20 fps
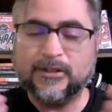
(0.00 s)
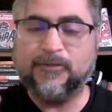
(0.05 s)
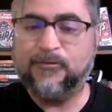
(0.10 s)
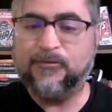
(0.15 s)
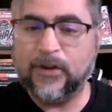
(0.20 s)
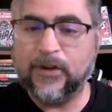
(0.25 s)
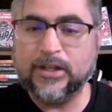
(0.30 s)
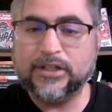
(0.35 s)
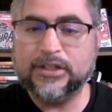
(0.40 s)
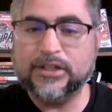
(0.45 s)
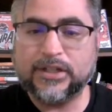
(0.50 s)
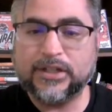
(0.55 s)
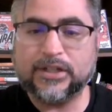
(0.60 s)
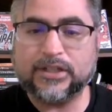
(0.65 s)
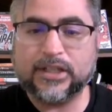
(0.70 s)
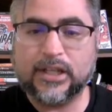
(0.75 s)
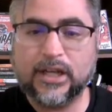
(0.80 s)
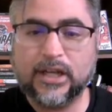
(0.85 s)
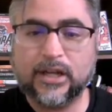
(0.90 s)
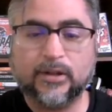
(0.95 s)
fun to
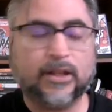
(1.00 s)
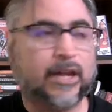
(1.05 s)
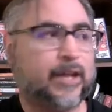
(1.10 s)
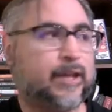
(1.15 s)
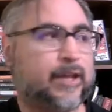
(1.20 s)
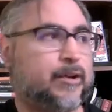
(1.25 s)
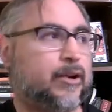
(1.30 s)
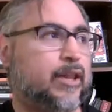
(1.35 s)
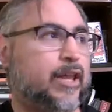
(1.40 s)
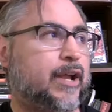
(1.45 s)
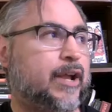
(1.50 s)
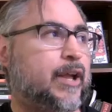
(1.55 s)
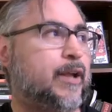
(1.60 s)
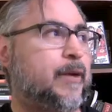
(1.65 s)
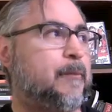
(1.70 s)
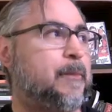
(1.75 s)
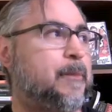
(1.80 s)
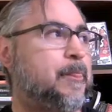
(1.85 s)
just hear, like, you know, like,